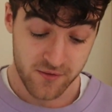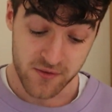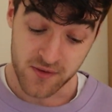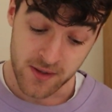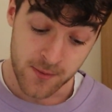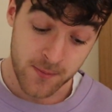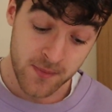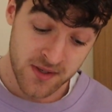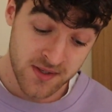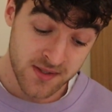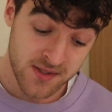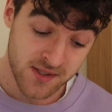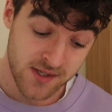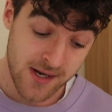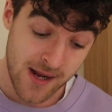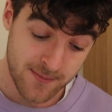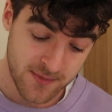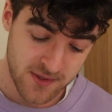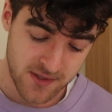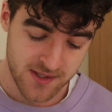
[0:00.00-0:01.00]
Philippians
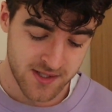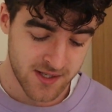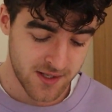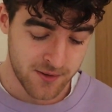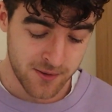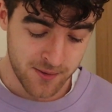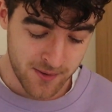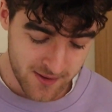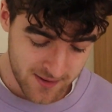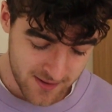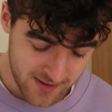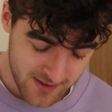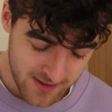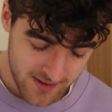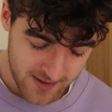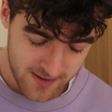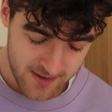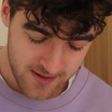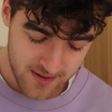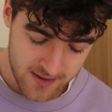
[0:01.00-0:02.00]
chapter 2,
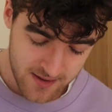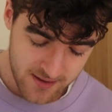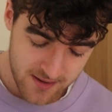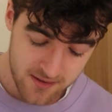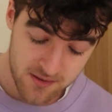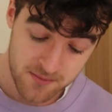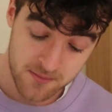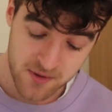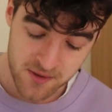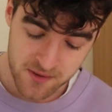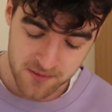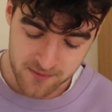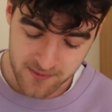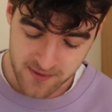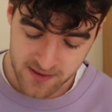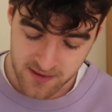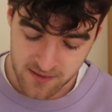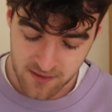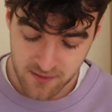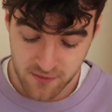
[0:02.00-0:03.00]
and I'm going to
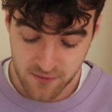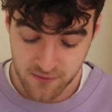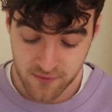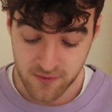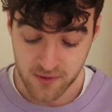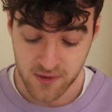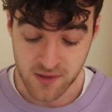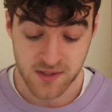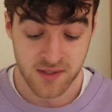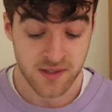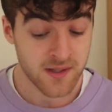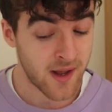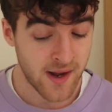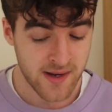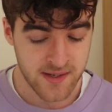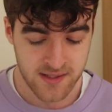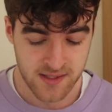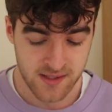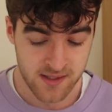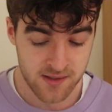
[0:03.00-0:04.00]
read verse
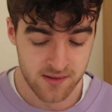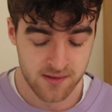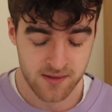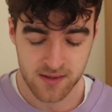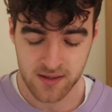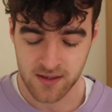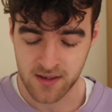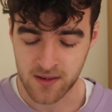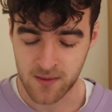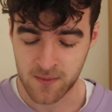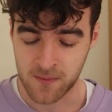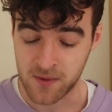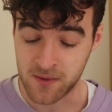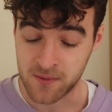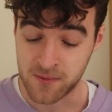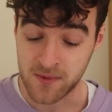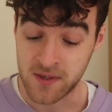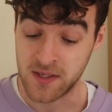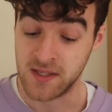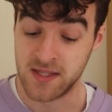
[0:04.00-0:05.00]
19, and I'm going
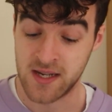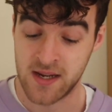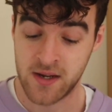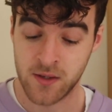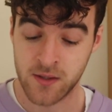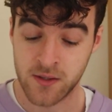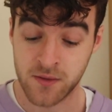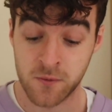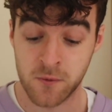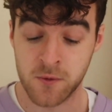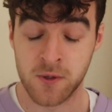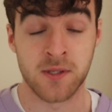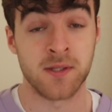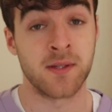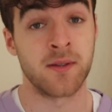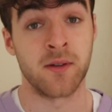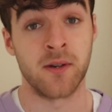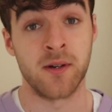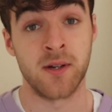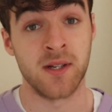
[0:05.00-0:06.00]
to read down to
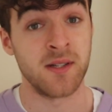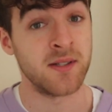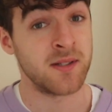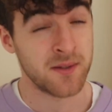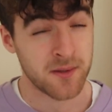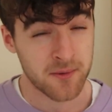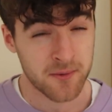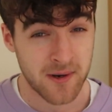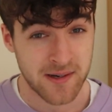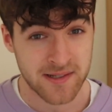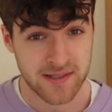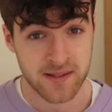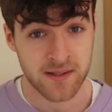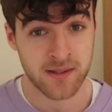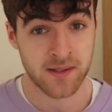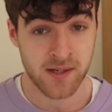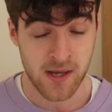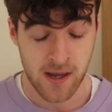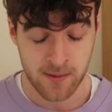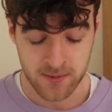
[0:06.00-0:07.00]
verse 30, so the rest of
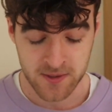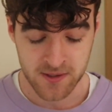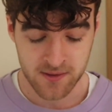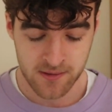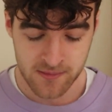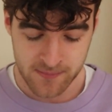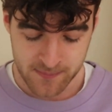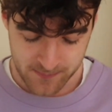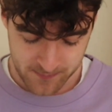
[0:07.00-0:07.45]
the chapter.